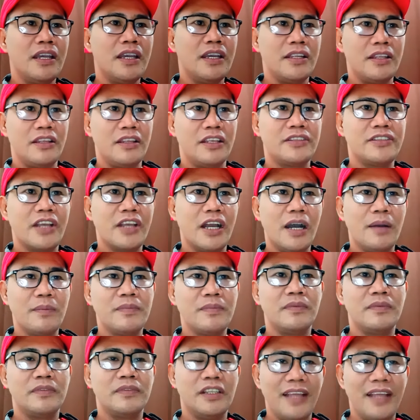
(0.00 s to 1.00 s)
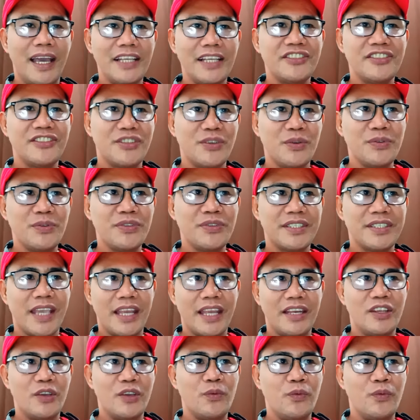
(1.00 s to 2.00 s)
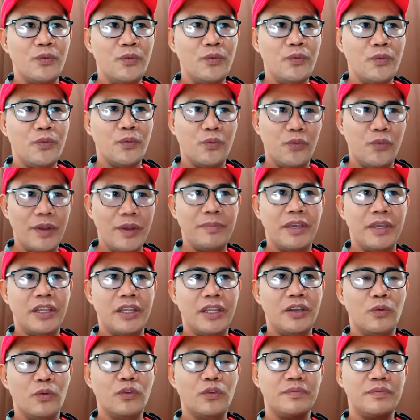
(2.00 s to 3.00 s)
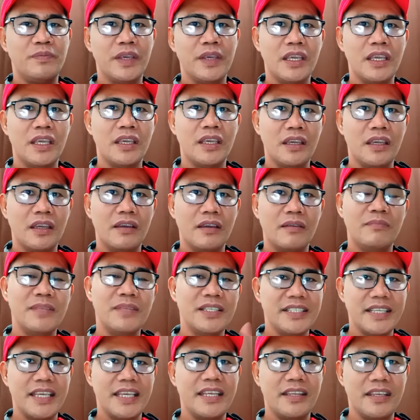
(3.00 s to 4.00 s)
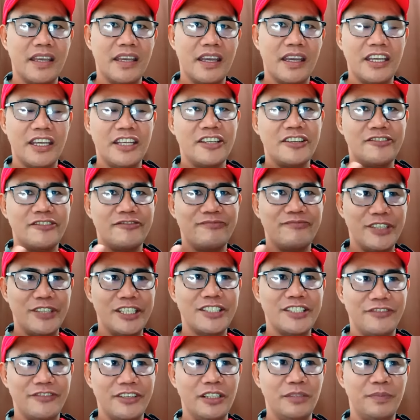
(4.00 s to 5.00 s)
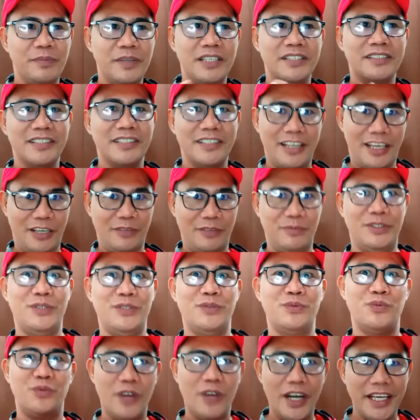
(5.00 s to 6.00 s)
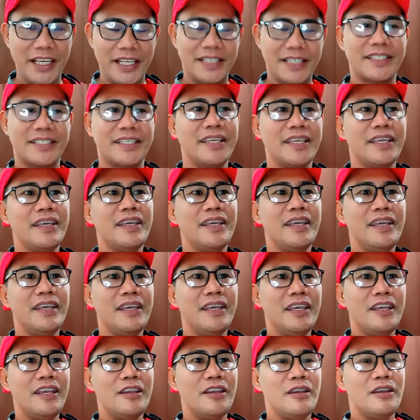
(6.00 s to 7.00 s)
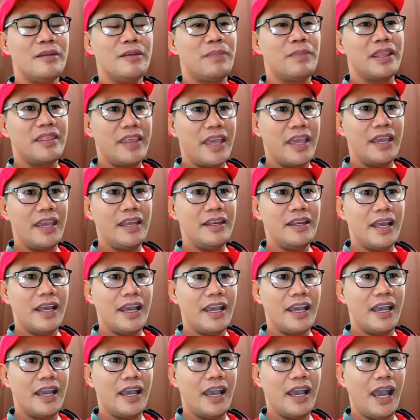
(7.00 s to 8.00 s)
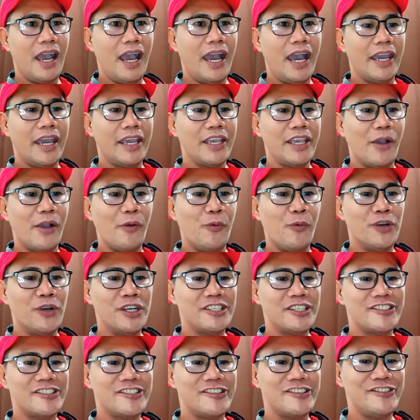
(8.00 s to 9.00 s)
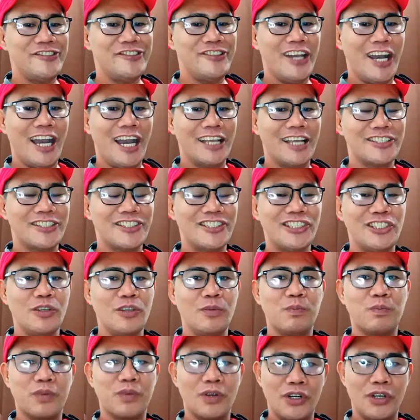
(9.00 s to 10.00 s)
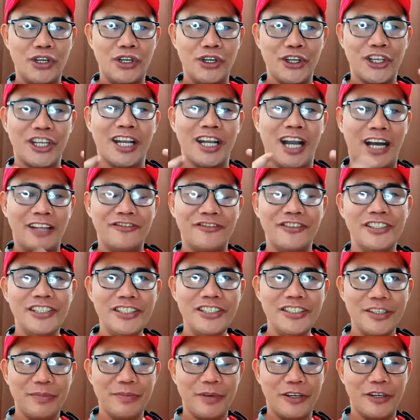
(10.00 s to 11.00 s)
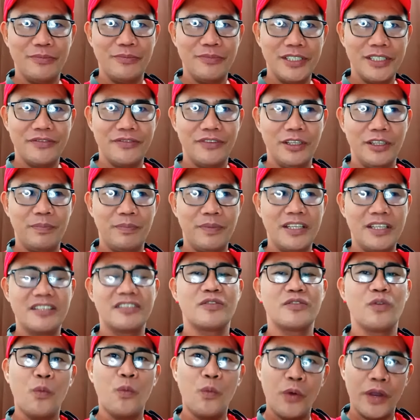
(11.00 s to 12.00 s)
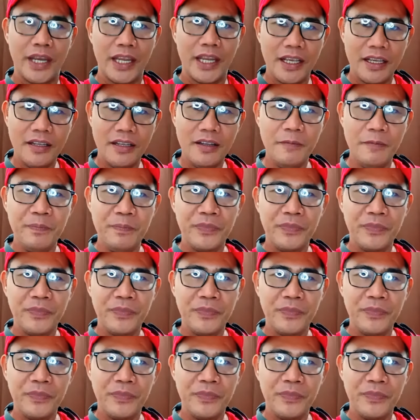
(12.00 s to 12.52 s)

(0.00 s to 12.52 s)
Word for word: the top, the last two standing women would be Miss India and Miss Philippines, and I was right. But then I was not super confident about Miss Philippines winning